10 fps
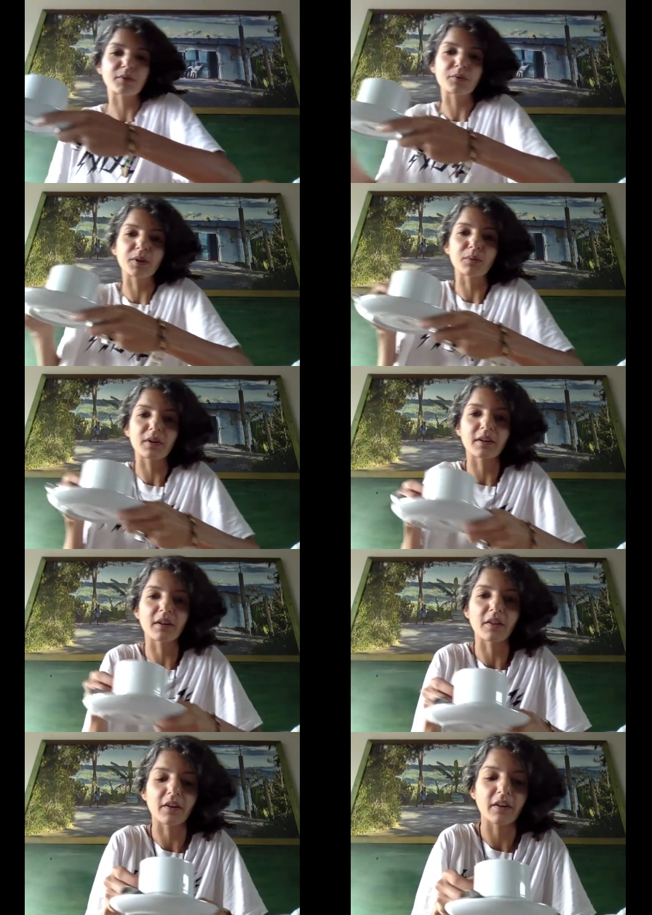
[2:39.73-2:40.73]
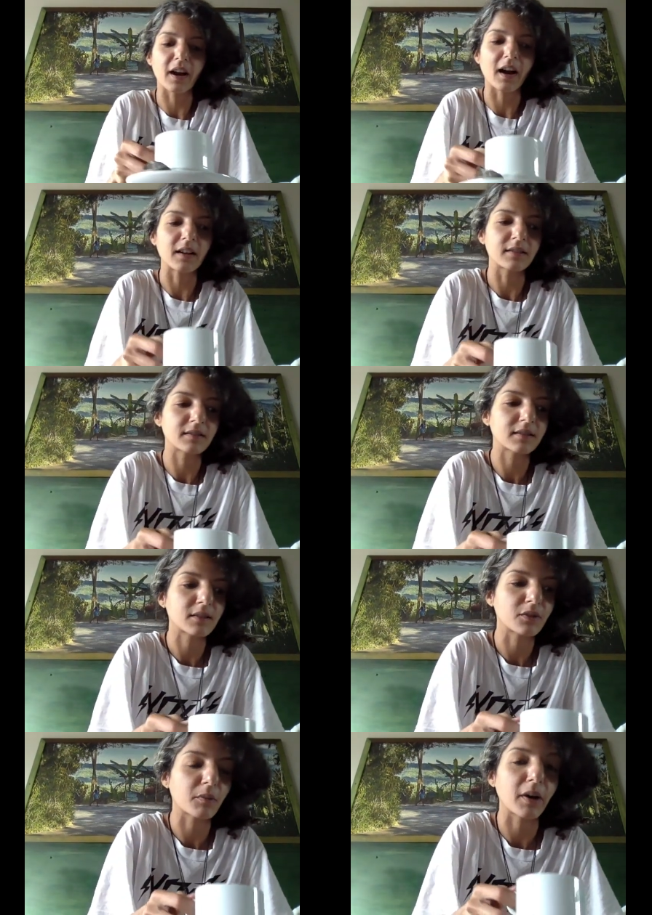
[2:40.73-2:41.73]
between one another, and um,
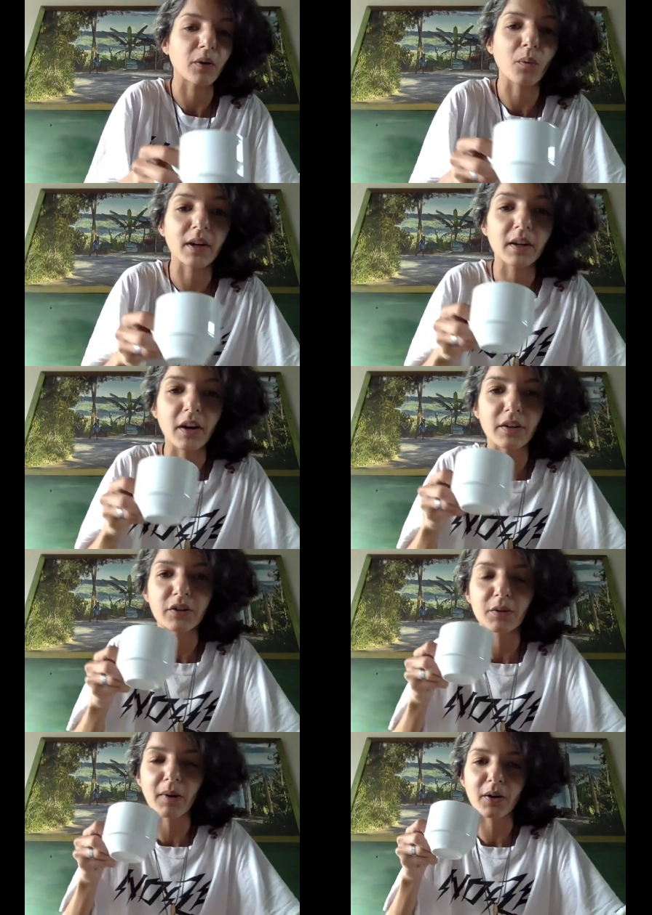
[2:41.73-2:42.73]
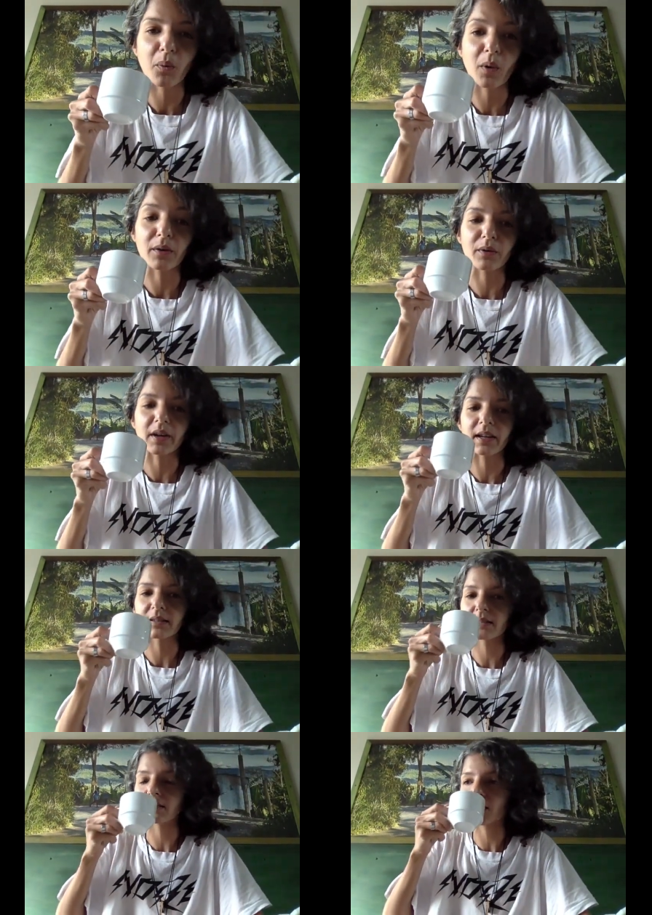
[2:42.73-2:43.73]
no matter what color, no matter what race,